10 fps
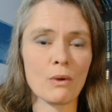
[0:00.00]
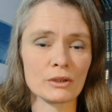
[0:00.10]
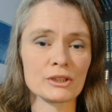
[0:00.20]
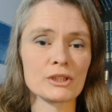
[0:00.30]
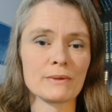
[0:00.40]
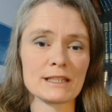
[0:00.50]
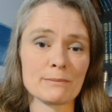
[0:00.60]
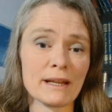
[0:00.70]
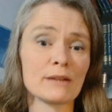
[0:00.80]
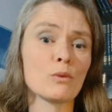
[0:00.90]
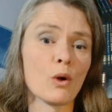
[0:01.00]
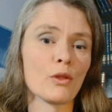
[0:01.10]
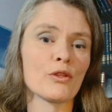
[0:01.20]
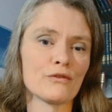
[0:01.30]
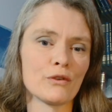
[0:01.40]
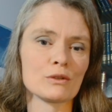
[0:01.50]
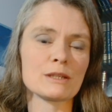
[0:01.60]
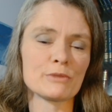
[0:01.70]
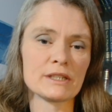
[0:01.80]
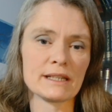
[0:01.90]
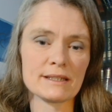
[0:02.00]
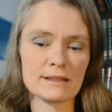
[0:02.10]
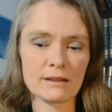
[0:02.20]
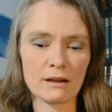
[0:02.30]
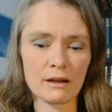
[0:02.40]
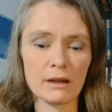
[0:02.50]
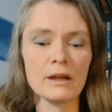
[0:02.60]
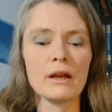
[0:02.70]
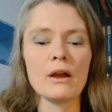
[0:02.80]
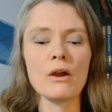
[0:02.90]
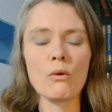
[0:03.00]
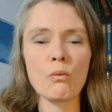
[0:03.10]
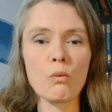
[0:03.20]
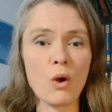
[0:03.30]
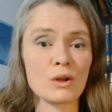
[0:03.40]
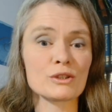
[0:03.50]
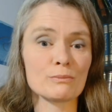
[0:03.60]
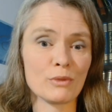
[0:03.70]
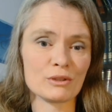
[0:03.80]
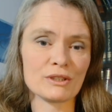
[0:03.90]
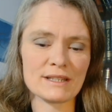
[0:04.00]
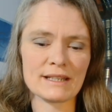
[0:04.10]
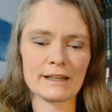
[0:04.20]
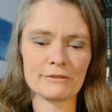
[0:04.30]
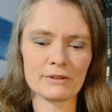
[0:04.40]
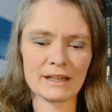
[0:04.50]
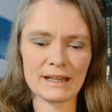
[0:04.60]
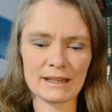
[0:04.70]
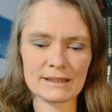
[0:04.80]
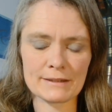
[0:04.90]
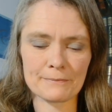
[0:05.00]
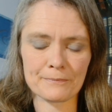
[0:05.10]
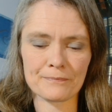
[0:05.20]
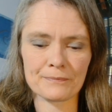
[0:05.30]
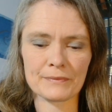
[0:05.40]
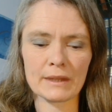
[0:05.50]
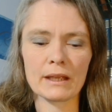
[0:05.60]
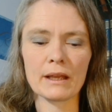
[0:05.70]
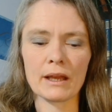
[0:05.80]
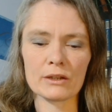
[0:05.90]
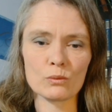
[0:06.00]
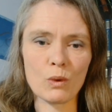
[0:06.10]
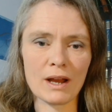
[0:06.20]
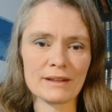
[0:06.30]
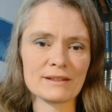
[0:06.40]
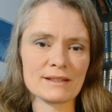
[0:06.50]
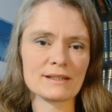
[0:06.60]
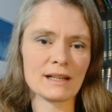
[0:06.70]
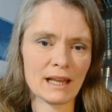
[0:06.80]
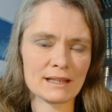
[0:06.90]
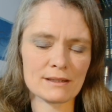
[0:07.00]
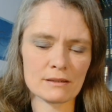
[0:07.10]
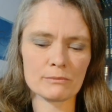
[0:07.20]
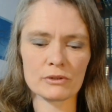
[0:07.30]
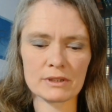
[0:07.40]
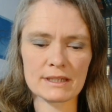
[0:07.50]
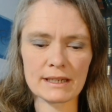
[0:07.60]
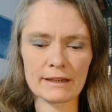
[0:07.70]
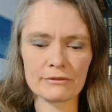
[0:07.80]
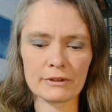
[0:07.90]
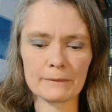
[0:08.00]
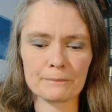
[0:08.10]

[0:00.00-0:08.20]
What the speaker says: on to explain what the false pretenses are, what modern slavery is, and why this is classed as modern slavery.